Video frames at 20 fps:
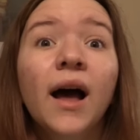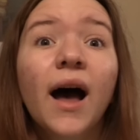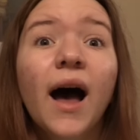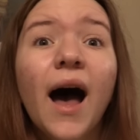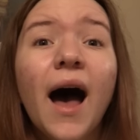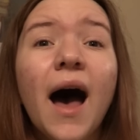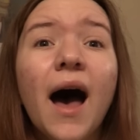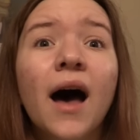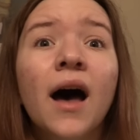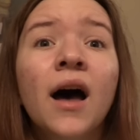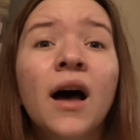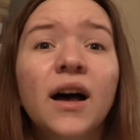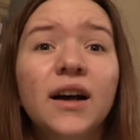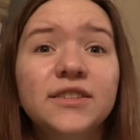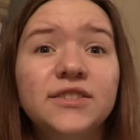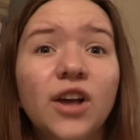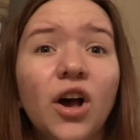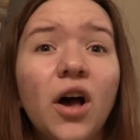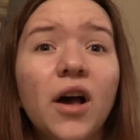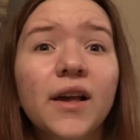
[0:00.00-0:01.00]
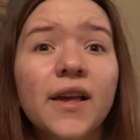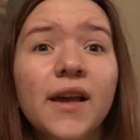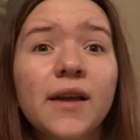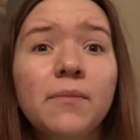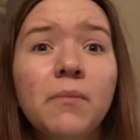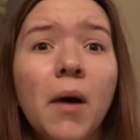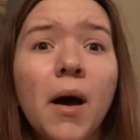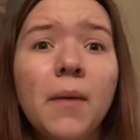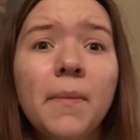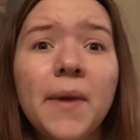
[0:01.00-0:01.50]
Ah! A
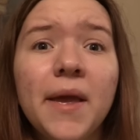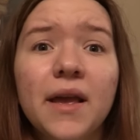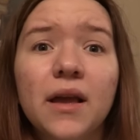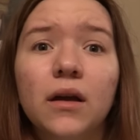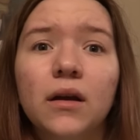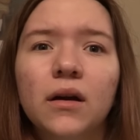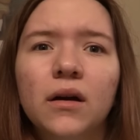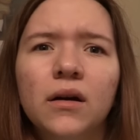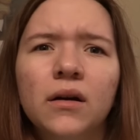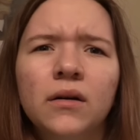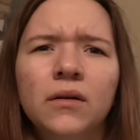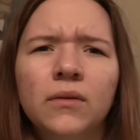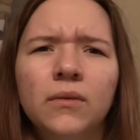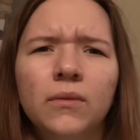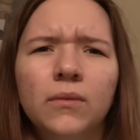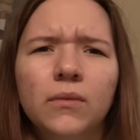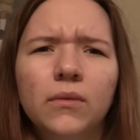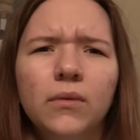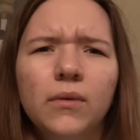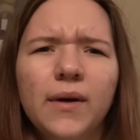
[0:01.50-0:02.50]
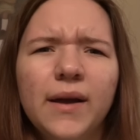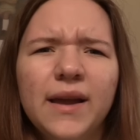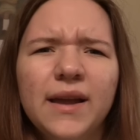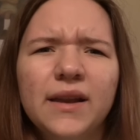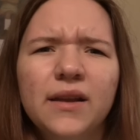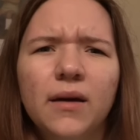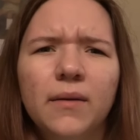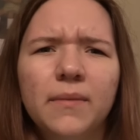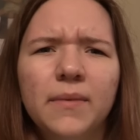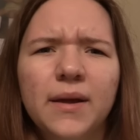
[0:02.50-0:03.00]
talking mummy! Wait
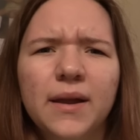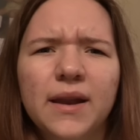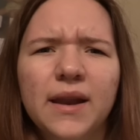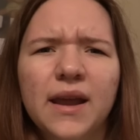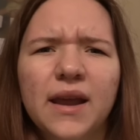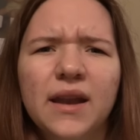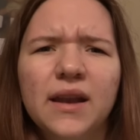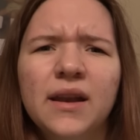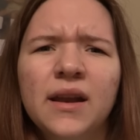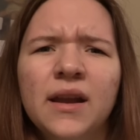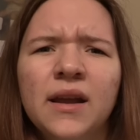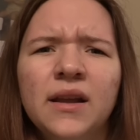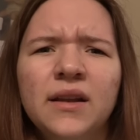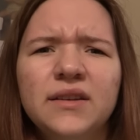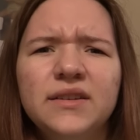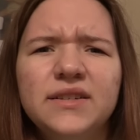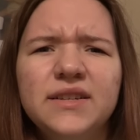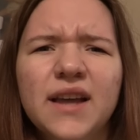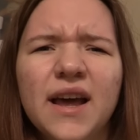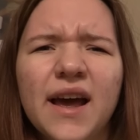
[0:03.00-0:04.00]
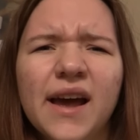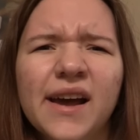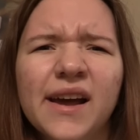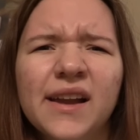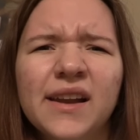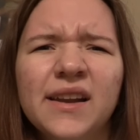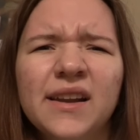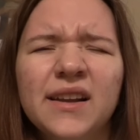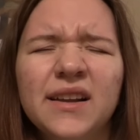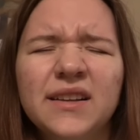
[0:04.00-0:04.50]
a minute.
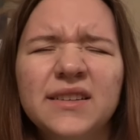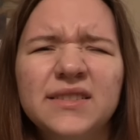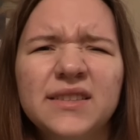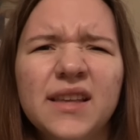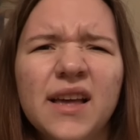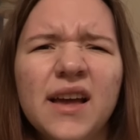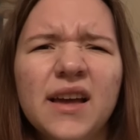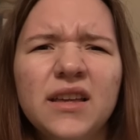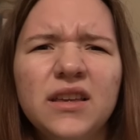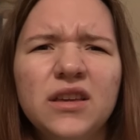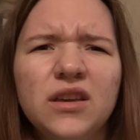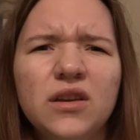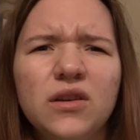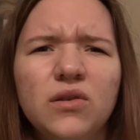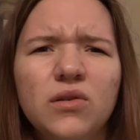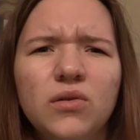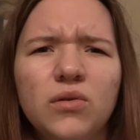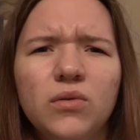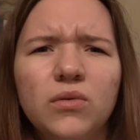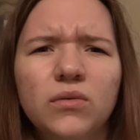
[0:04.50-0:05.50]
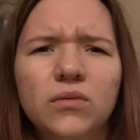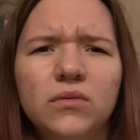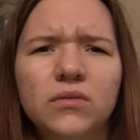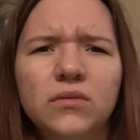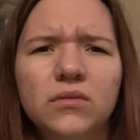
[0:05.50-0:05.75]
Dad, is that you?